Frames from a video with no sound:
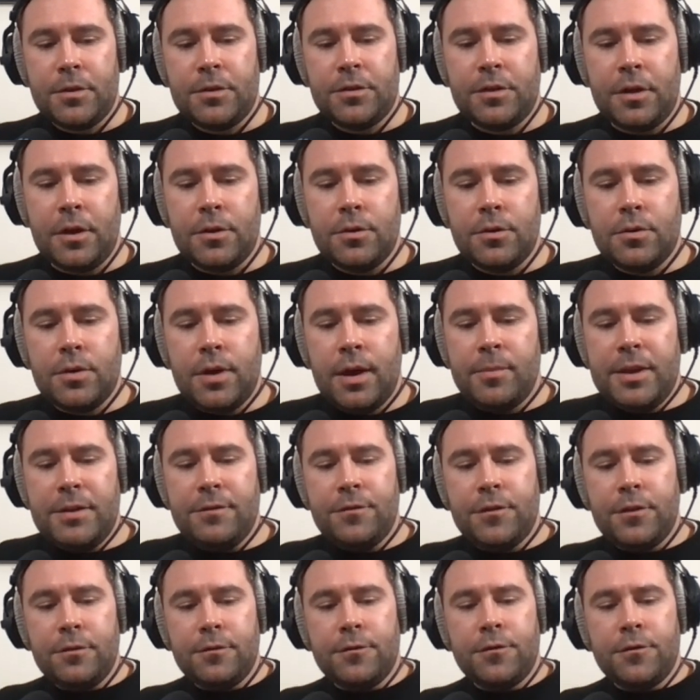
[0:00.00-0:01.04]
So, I mean,
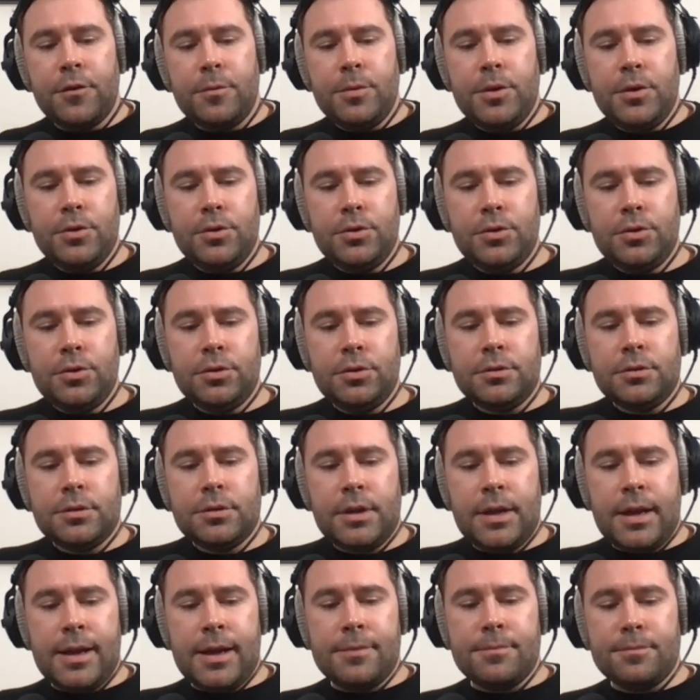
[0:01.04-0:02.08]
from your
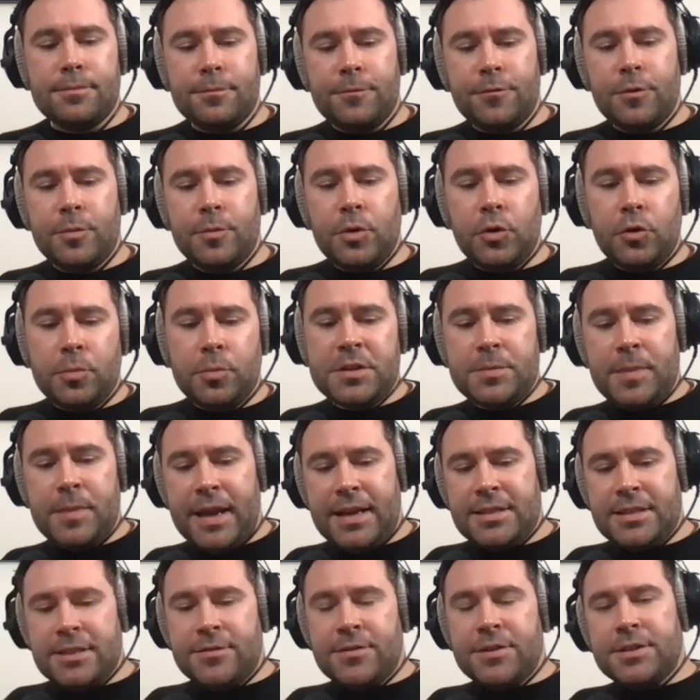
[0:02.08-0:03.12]

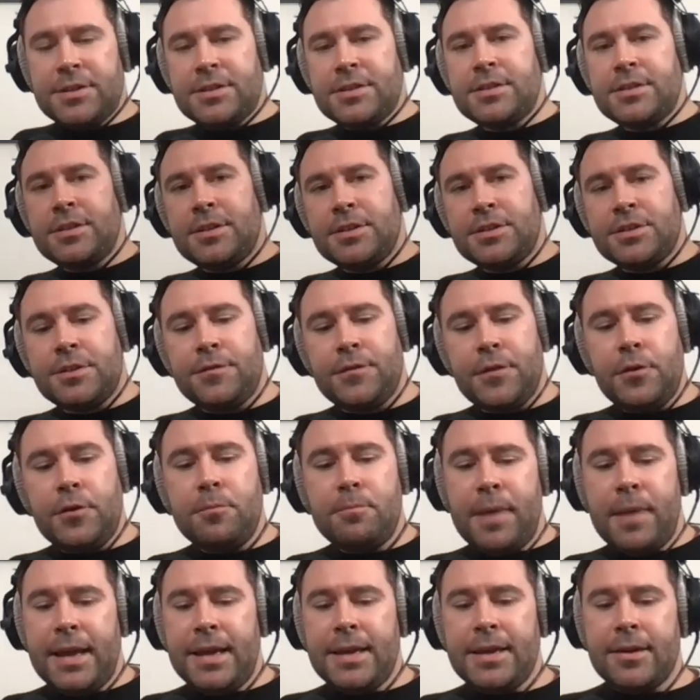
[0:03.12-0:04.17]
perspective as the
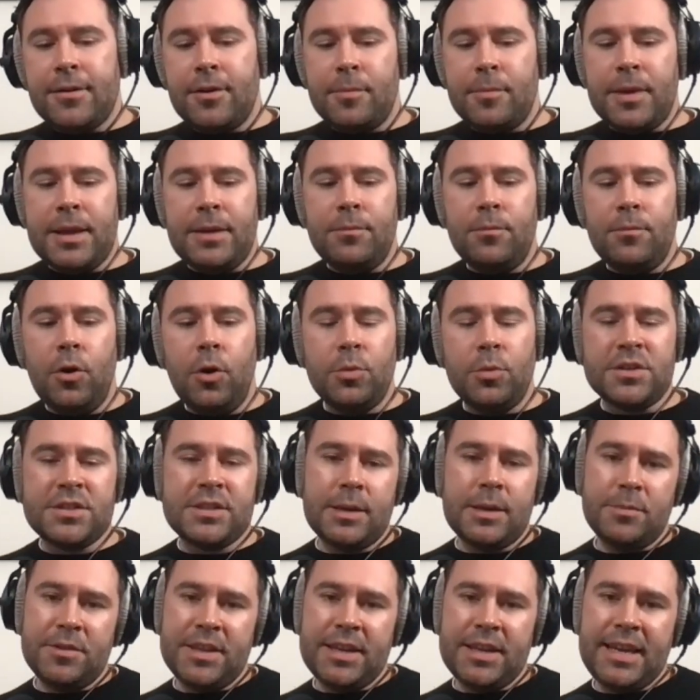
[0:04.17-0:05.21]
filmmaker, I mean, what were
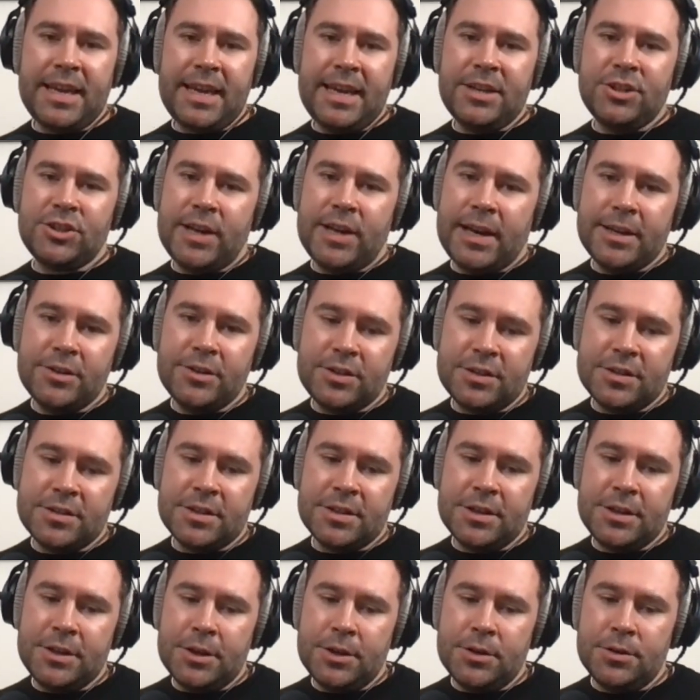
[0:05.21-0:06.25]
some of the key challenges
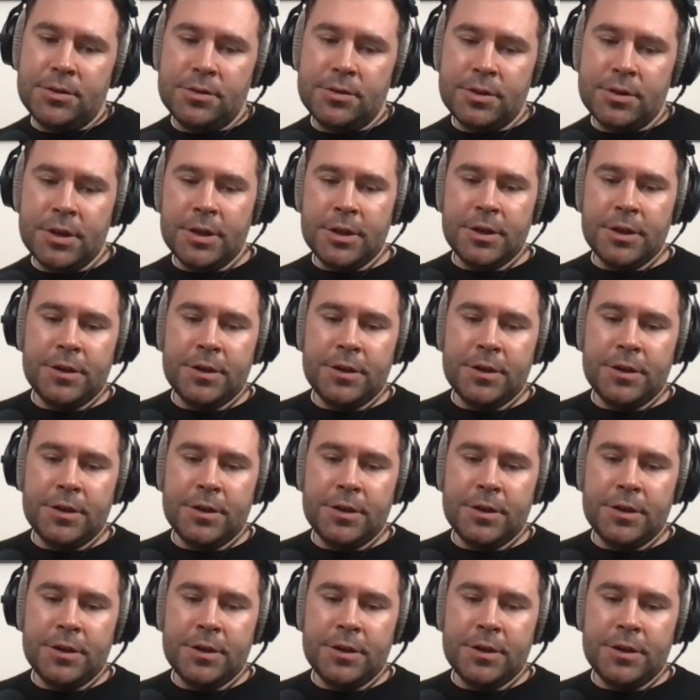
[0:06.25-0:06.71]
that you